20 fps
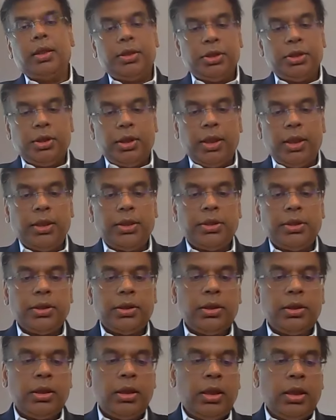
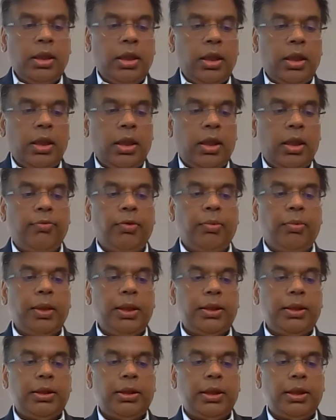education,
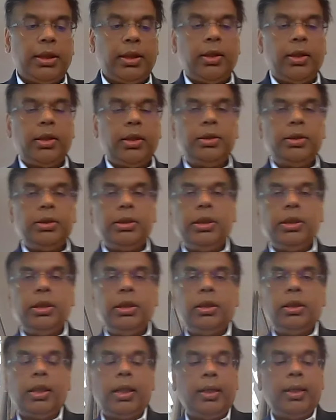information
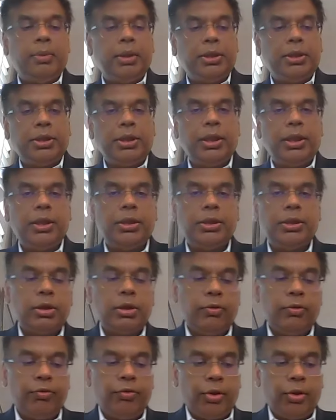technology, climate change,
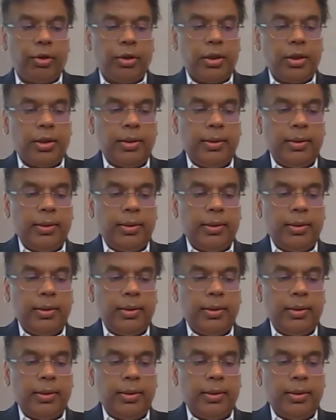so forth.